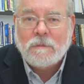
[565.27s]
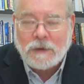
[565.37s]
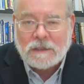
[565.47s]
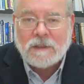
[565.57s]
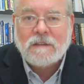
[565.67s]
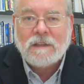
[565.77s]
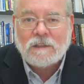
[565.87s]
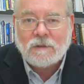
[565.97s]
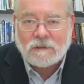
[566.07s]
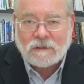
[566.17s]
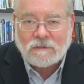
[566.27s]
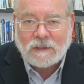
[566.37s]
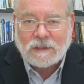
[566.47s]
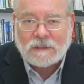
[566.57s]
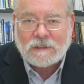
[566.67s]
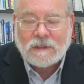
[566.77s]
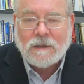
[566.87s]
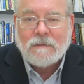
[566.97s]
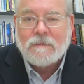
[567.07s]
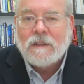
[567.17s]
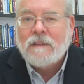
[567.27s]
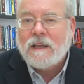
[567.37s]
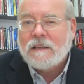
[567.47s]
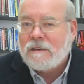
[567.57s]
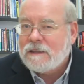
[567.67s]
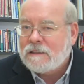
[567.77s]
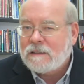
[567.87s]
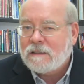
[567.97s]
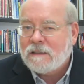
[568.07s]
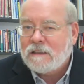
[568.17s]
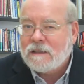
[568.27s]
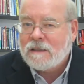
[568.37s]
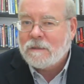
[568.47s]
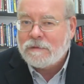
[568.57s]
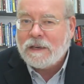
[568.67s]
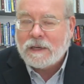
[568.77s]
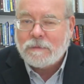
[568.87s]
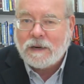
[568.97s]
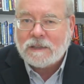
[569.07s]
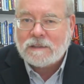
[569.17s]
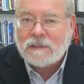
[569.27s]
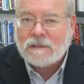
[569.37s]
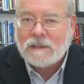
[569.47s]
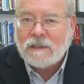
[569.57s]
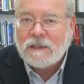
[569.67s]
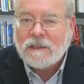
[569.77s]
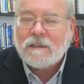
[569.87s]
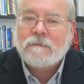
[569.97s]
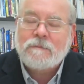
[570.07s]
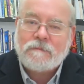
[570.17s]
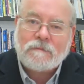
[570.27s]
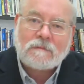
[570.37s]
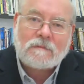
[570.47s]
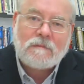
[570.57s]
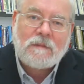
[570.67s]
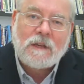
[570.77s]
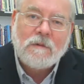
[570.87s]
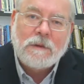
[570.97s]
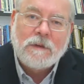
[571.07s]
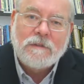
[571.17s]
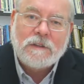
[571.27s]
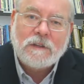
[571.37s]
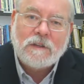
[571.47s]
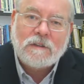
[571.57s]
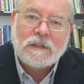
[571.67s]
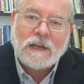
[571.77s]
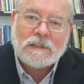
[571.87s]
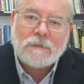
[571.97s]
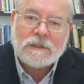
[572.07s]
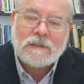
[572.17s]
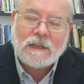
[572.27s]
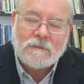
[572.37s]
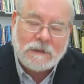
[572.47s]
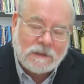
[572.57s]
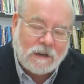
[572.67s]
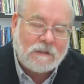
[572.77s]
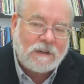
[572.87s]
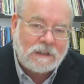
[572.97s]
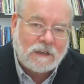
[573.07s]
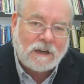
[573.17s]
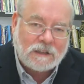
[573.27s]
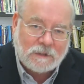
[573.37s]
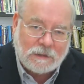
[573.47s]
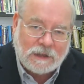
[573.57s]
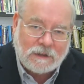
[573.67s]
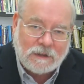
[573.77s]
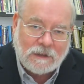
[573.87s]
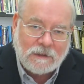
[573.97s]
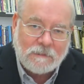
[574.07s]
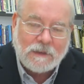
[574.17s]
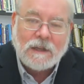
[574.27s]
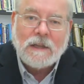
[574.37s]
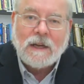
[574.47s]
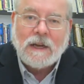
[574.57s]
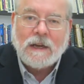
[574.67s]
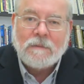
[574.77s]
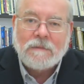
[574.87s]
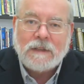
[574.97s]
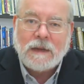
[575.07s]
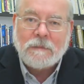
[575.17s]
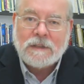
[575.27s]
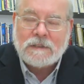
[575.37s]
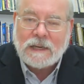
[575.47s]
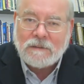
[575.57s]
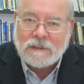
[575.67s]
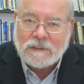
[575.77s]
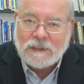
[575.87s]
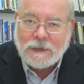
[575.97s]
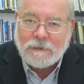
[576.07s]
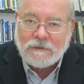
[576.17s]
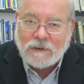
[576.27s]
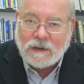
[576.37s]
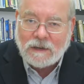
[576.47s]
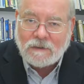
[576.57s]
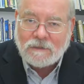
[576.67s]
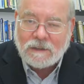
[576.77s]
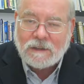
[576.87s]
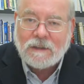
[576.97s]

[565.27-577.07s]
budget, these sorts of things. Then there is the planning process, and here we move into those aspects that have been already talked about. That means having the team involved,